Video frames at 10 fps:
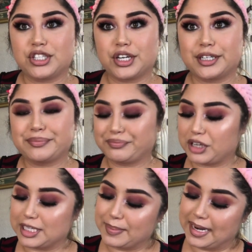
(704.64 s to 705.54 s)
when
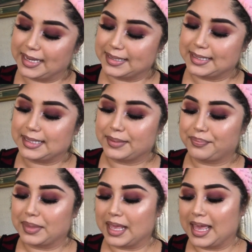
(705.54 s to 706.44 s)
people used to
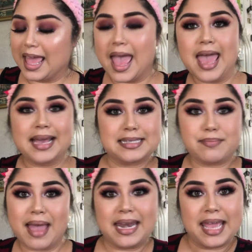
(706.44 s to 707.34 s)
just wear lip
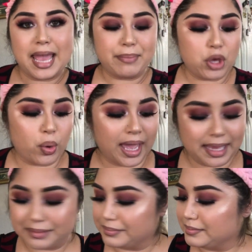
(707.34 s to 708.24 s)
liner and maybe
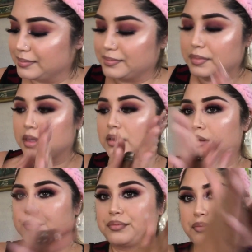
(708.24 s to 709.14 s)
like lip
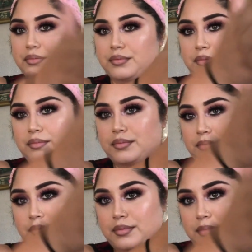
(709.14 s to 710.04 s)
gloss?
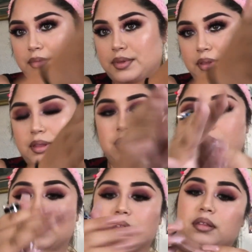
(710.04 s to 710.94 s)
I know my
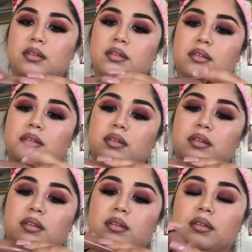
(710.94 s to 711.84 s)
cousins remember those
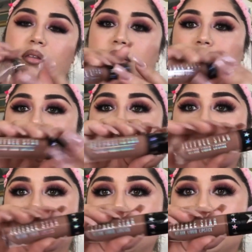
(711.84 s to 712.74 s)
days because we have
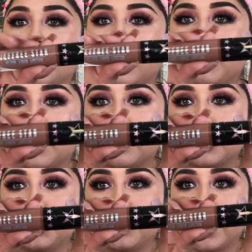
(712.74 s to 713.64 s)
pictures to prove it,
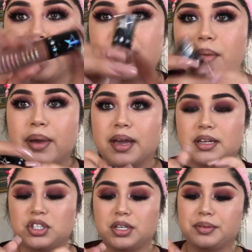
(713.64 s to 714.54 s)

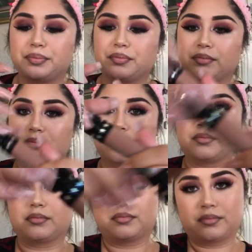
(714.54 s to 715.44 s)
and looking
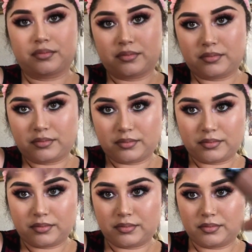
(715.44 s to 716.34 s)
at them
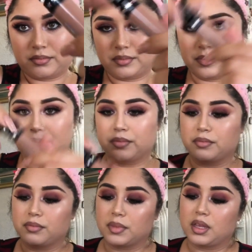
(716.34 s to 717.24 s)
never gets old.